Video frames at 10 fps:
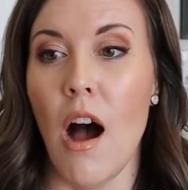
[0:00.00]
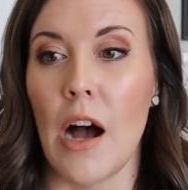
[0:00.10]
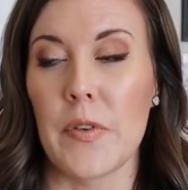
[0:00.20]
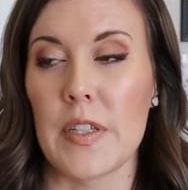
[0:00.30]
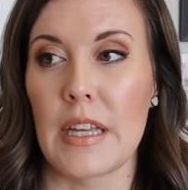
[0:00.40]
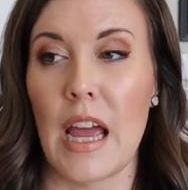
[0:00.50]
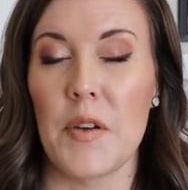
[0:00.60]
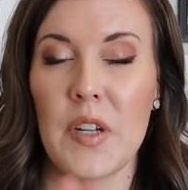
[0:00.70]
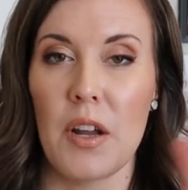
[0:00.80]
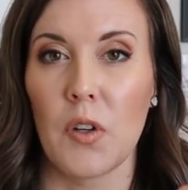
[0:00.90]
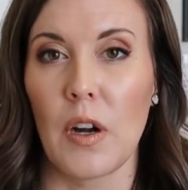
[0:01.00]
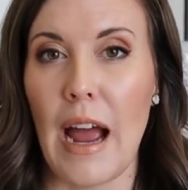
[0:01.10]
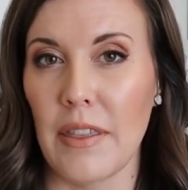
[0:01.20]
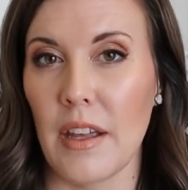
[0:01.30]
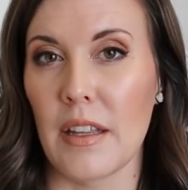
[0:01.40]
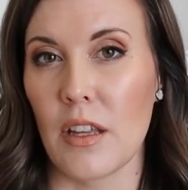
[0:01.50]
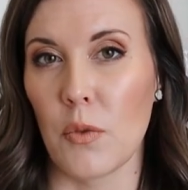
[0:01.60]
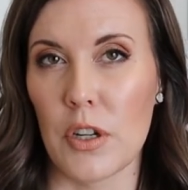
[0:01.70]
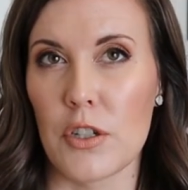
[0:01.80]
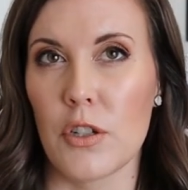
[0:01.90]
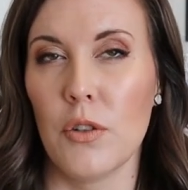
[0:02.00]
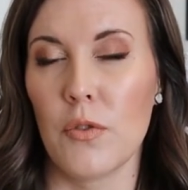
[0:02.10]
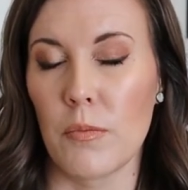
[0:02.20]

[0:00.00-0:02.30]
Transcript: Obviously I haven't ever had like the original